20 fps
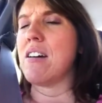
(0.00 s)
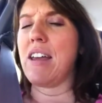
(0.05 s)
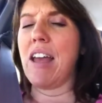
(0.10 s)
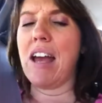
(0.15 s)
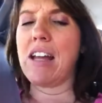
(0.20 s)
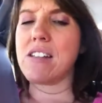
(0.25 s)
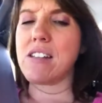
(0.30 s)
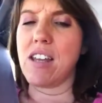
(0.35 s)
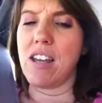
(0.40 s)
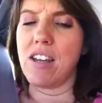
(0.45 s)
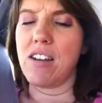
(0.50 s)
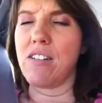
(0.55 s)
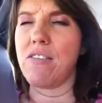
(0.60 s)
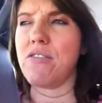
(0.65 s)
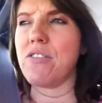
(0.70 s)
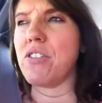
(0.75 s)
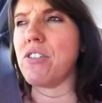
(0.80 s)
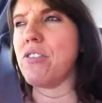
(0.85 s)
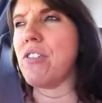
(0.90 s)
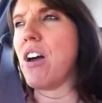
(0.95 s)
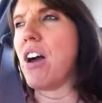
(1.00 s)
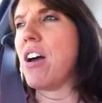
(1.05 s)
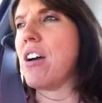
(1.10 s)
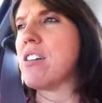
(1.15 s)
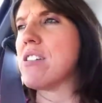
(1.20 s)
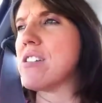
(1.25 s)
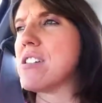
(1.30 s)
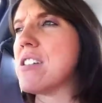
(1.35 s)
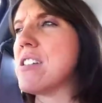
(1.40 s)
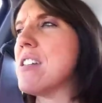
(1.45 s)
CAT scan of your
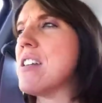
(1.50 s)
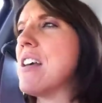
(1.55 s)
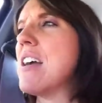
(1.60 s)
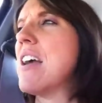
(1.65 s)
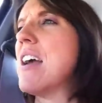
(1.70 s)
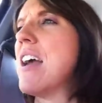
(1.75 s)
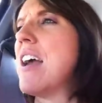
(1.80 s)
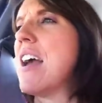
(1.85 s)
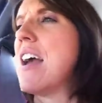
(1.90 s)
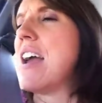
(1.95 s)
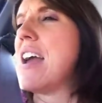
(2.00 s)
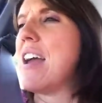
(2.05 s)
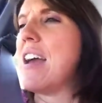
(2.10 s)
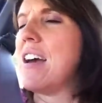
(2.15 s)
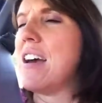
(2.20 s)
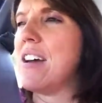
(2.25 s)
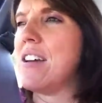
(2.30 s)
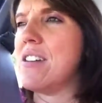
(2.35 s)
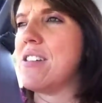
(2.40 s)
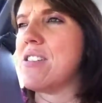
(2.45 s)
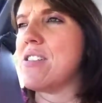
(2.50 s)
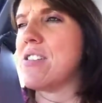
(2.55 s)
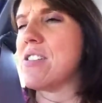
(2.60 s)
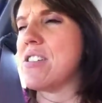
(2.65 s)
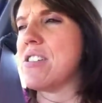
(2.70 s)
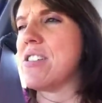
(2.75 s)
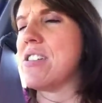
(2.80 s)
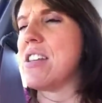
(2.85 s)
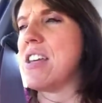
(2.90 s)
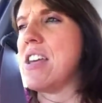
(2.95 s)
lungs, and
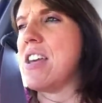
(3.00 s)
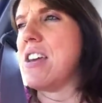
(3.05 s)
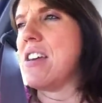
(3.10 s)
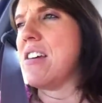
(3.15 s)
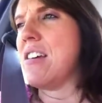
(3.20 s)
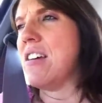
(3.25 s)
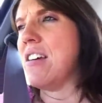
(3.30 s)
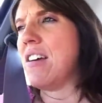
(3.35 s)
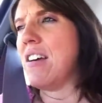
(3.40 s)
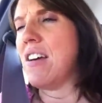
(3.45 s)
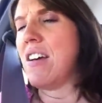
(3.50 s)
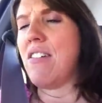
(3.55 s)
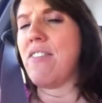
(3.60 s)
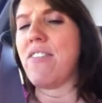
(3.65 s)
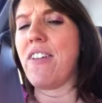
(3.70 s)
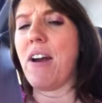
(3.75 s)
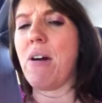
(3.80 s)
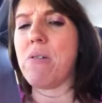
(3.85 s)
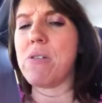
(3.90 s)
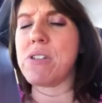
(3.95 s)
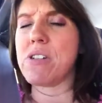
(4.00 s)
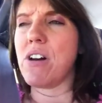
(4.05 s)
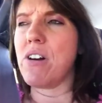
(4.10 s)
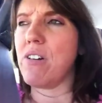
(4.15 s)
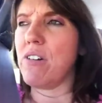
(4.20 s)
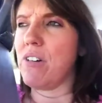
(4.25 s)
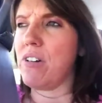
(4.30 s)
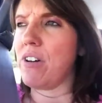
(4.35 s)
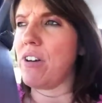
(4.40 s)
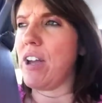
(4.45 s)
just to see if that was
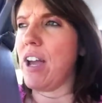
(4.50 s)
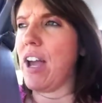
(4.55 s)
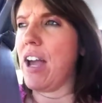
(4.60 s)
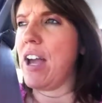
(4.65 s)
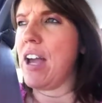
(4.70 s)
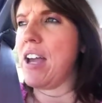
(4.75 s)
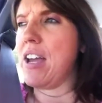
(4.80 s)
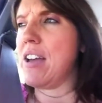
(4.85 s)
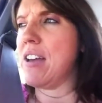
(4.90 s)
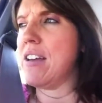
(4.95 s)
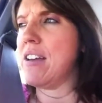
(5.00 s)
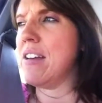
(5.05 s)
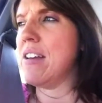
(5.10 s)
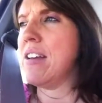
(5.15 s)
all okay.